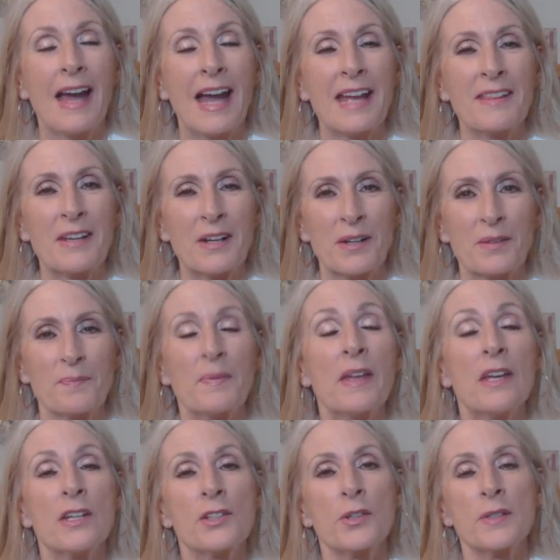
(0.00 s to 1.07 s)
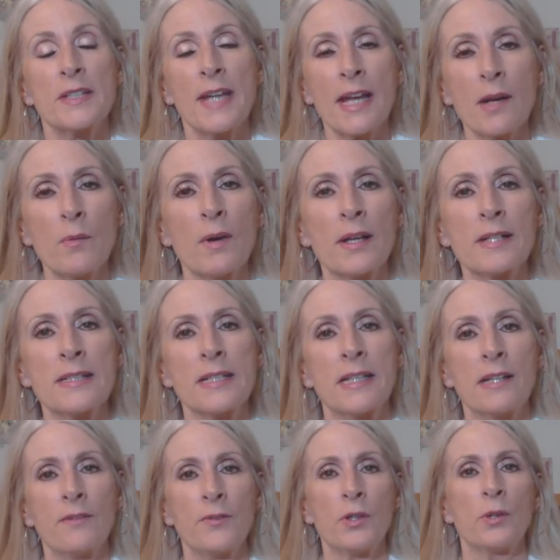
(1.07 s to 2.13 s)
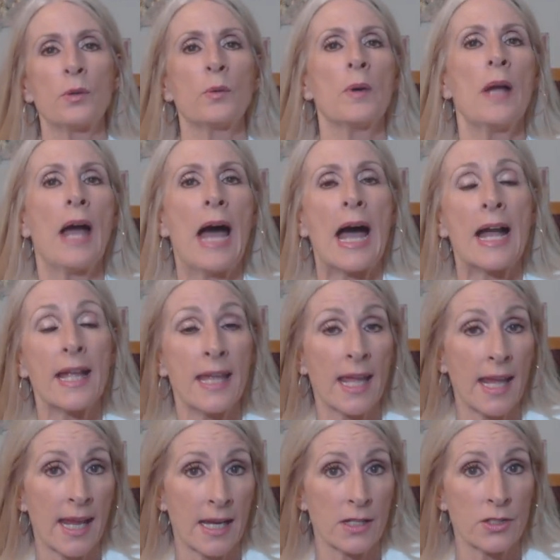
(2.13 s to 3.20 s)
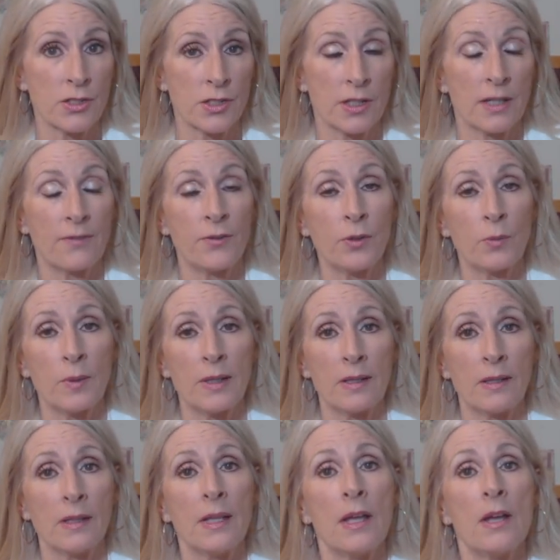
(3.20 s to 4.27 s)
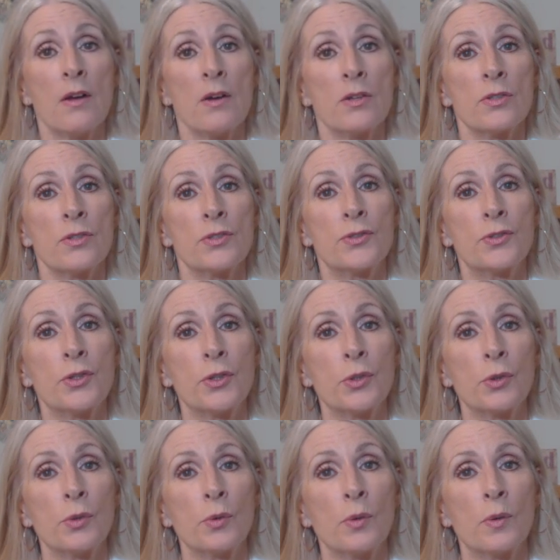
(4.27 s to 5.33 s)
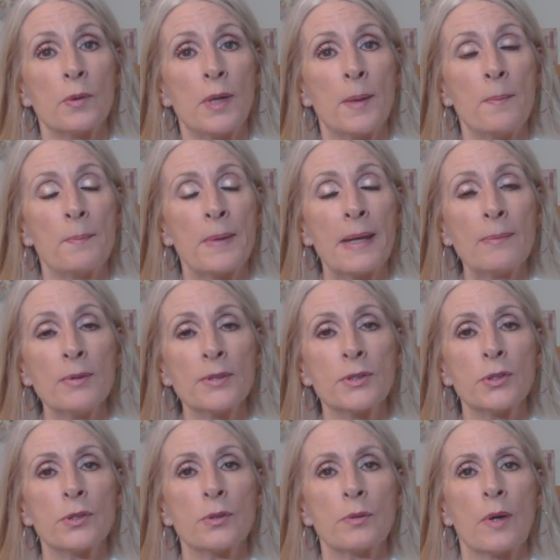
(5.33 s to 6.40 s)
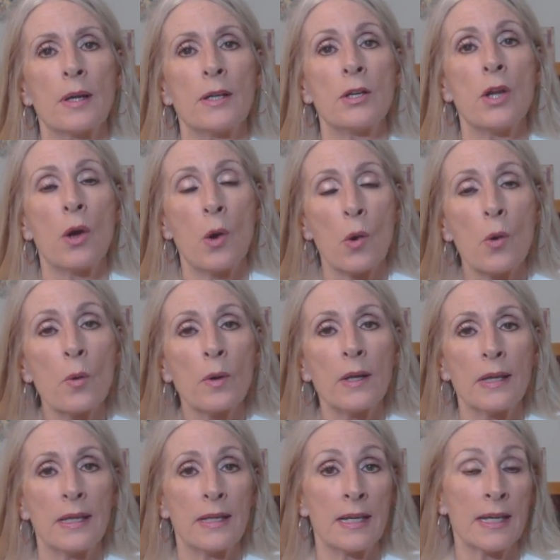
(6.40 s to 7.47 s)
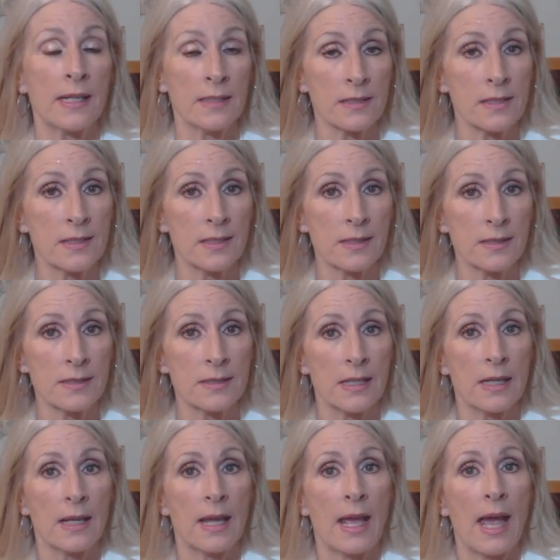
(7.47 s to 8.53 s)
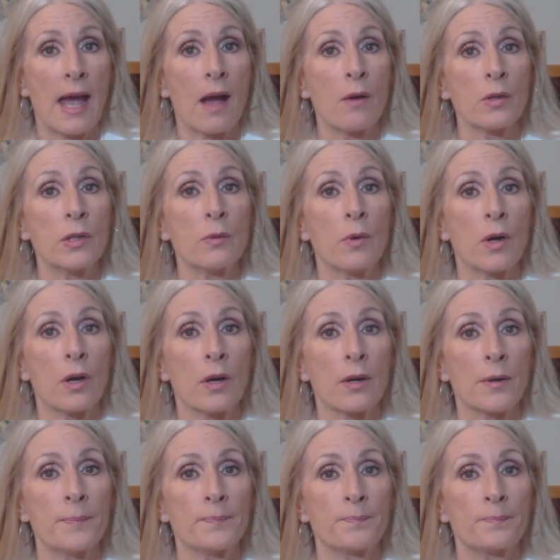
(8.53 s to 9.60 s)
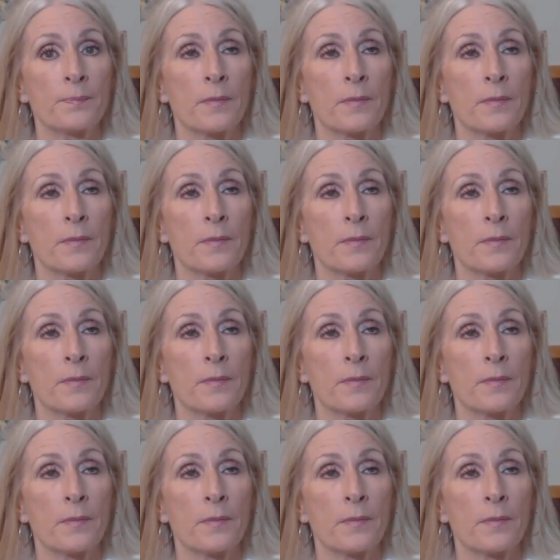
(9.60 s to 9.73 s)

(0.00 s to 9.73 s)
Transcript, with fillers: Hi there. So today I wanted to give you a gauge, if you will, to be able to know in an instant how you are